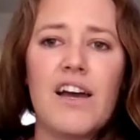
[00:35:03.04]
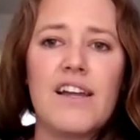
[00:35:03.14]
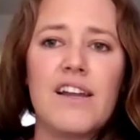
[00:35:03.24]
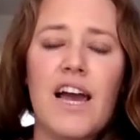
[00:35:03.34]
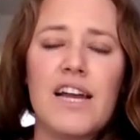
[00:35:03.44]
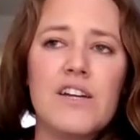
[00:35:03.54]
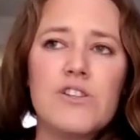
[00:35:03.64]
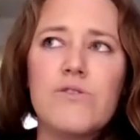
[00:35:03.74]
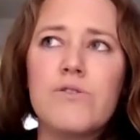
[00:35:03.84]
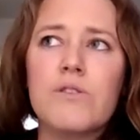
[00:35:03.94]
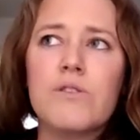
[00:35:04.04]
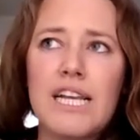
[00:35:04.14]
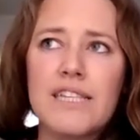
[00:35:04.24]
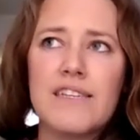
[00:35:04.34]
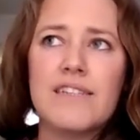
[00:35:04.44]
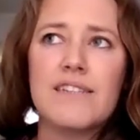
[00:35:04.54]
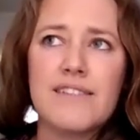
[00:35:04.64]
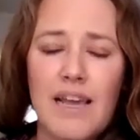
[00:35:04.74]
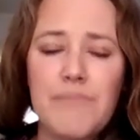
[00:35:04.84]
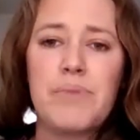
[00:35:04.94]
got, I got two new clients in
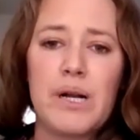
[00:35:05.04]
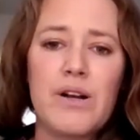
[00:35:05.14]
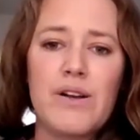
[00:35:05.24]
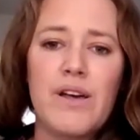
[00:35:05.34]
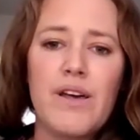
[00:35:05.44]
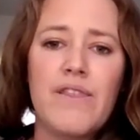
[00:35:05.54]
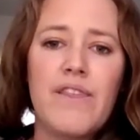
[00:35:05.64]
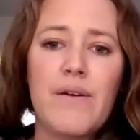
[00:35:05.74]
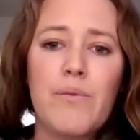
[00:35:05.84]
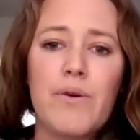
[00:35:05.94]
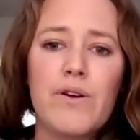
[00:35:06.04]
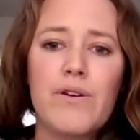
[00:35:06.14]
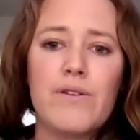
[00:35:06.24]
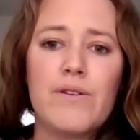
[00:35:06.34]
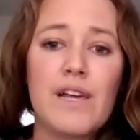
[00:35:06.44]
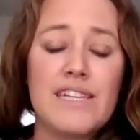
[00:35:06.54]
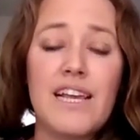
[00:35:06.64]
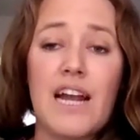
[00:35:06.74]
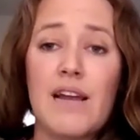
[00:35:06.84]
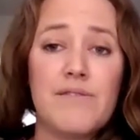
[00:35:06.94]
December that were, like I
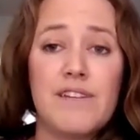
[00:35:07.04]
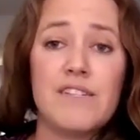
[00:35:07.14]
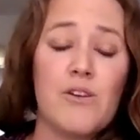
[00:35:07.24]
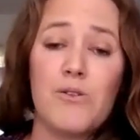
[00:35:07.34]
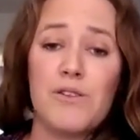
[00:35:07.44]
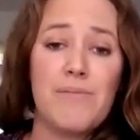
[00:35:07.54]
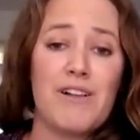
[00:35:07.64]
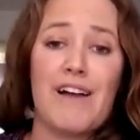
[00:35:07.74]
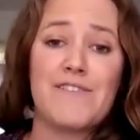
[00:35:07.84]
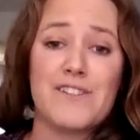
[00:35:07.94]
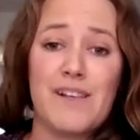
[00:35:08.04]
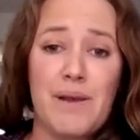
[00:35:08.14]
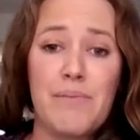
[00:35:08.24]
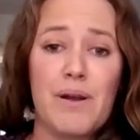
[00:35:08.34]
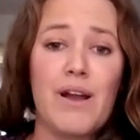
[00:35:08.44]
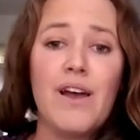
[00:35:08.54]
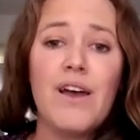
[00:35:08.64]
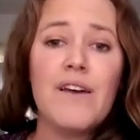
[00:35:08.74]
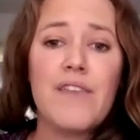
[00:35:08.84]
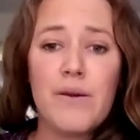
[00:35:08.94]
said, I didn't cold email after September.
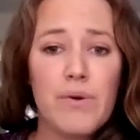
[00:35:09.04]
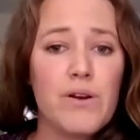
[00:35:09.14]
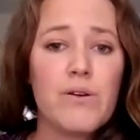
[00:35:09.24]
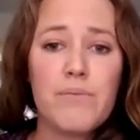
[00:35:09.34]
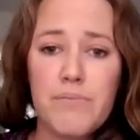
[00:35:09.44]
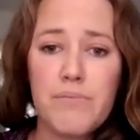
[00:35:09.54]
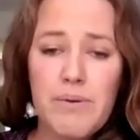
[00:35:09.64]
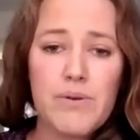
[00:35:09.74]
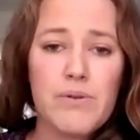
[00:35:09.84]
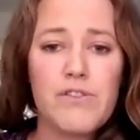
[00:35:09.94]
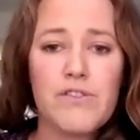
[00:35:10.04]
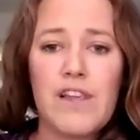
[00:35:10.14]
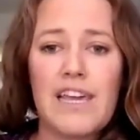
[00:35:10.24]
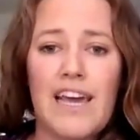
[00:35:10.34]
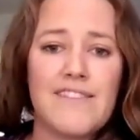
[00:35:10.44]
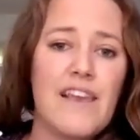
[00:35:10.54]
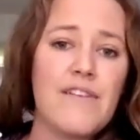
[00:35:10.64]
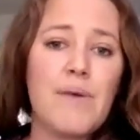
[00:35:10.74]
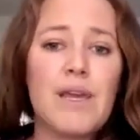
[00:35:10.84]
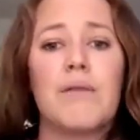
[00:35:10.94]
They were people who just like had
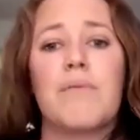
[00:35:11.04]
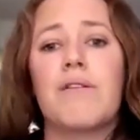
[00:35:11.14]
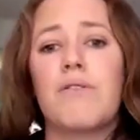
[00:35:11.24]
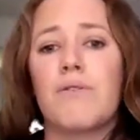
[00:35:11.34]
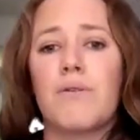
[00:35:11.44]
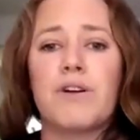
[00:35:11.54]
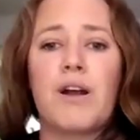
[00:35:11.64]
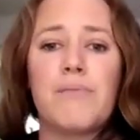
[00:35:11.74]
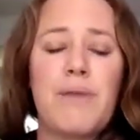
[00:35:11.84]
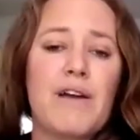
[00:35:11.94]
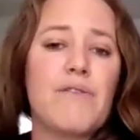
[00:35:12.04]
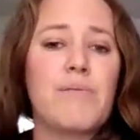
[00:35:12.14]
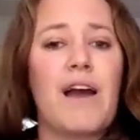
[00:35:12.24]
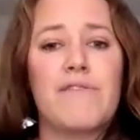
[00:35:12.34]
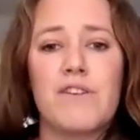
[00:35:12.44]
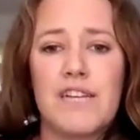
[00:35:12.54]
saved my email or were coming back from after